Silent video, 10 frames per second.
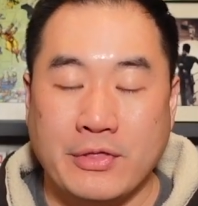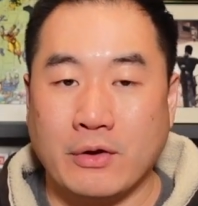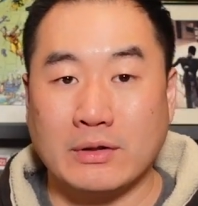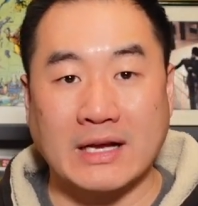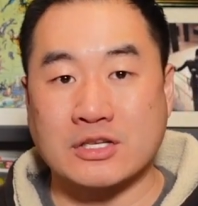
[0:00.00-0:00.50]

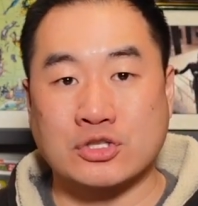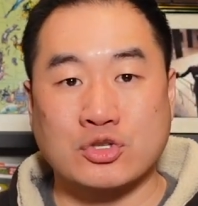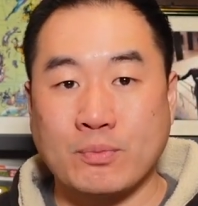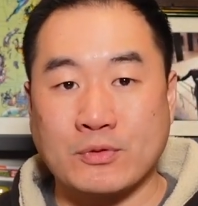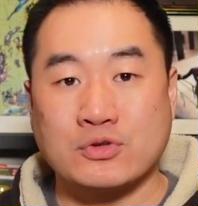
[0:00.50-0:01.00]
They're like a
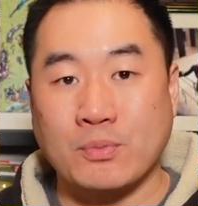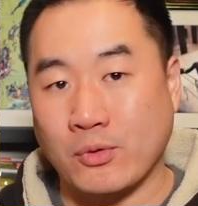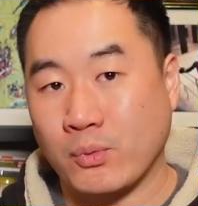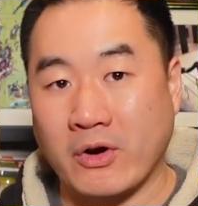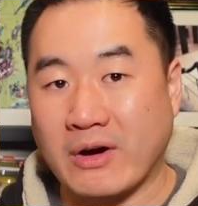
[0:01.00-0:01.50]
super,
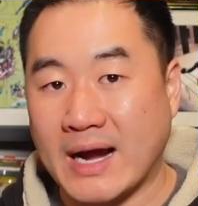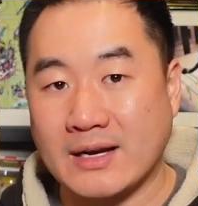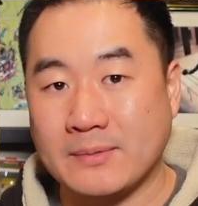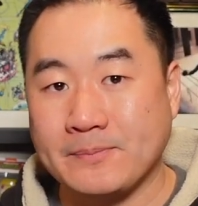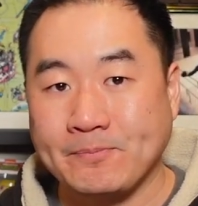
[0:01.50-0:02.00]
super rare
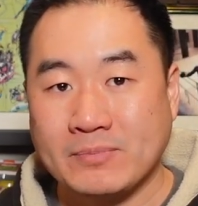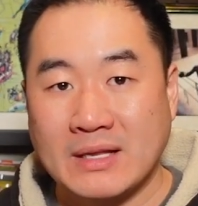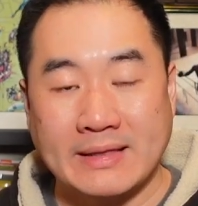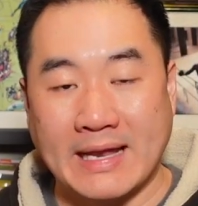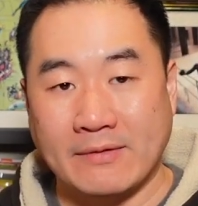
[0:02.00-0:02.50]
item
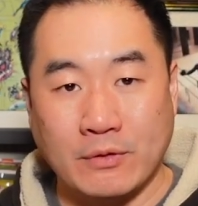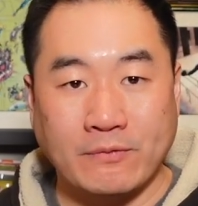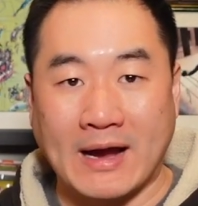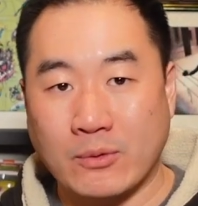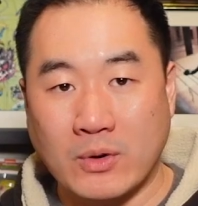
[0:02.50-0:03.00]
that if you
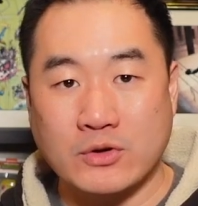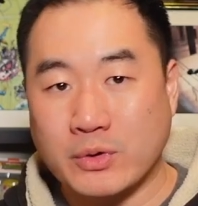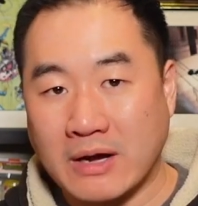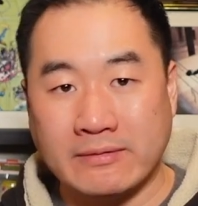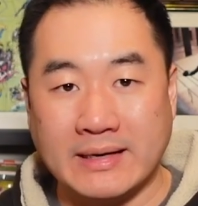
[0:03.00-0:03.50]
find one, you
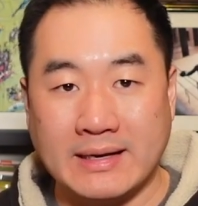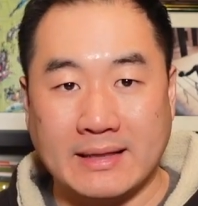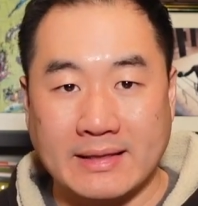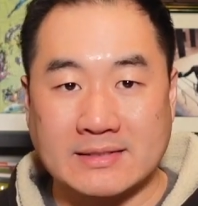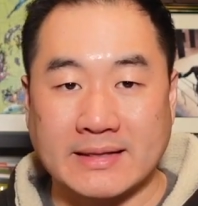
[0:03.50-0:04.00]
covet it
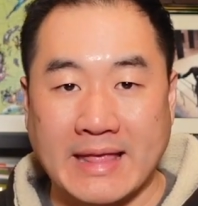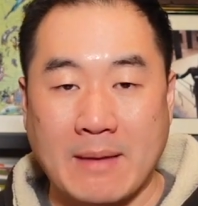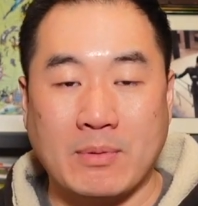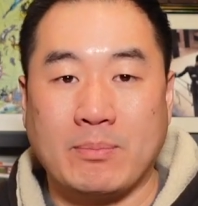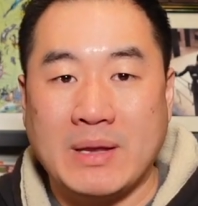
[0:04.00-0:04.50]
and things like
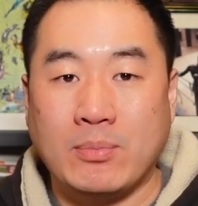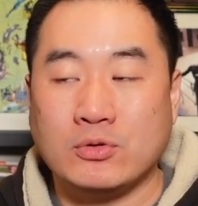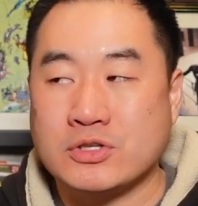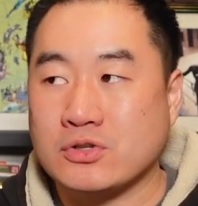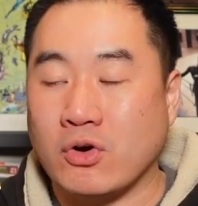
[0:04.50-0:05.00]
that, but
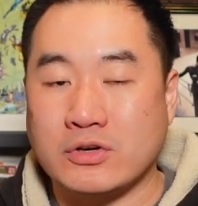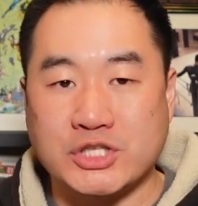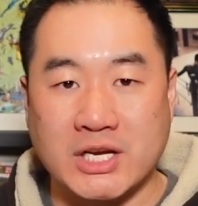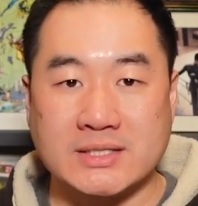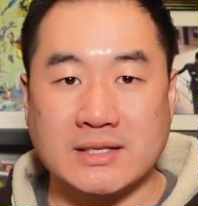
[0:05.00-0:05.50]
people just aren't
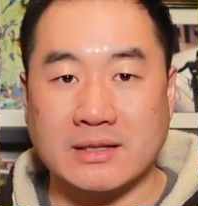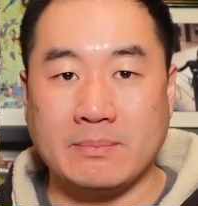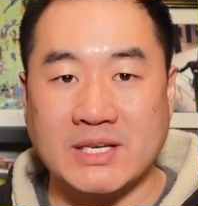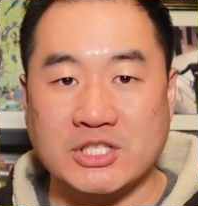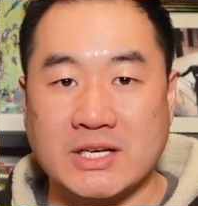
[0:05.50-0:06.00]
chasing the
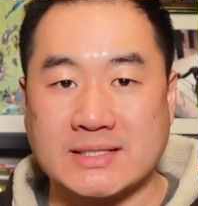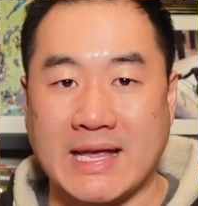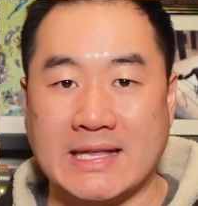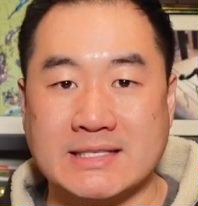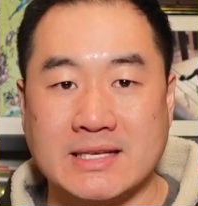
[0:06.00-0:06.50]
BGS
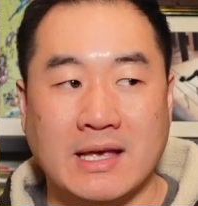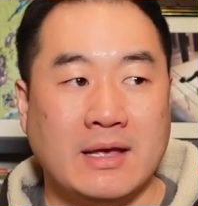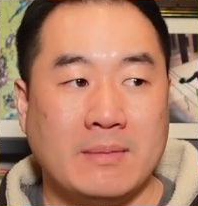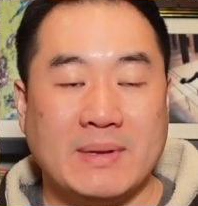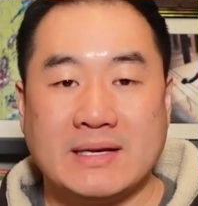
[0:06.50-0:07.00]
10s
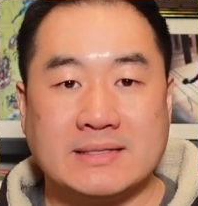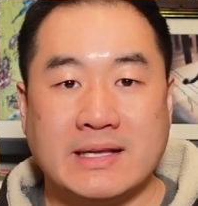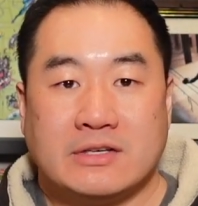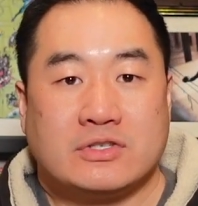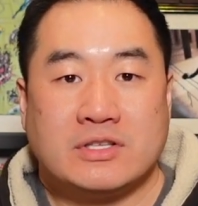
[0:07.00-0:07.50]
because
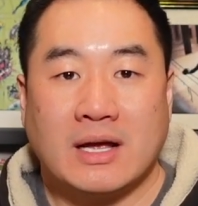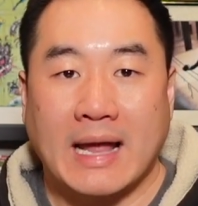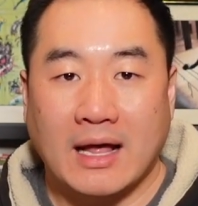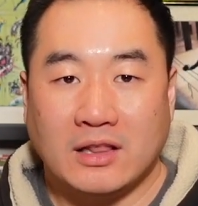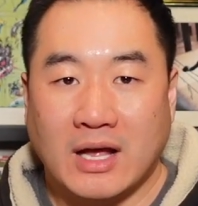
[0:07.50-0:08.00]
they're just
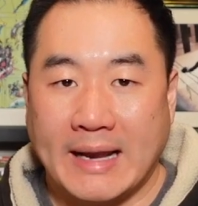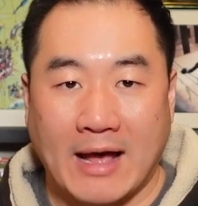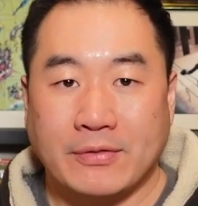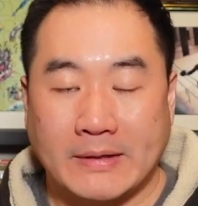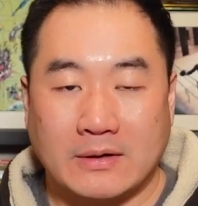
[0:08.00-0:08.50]
not a lot
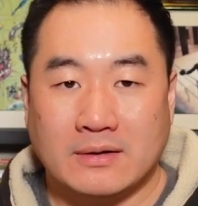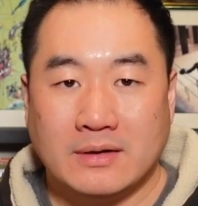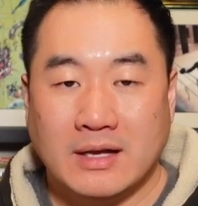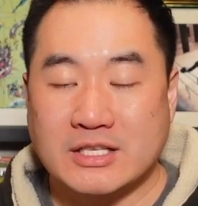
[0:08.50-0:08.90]
out there.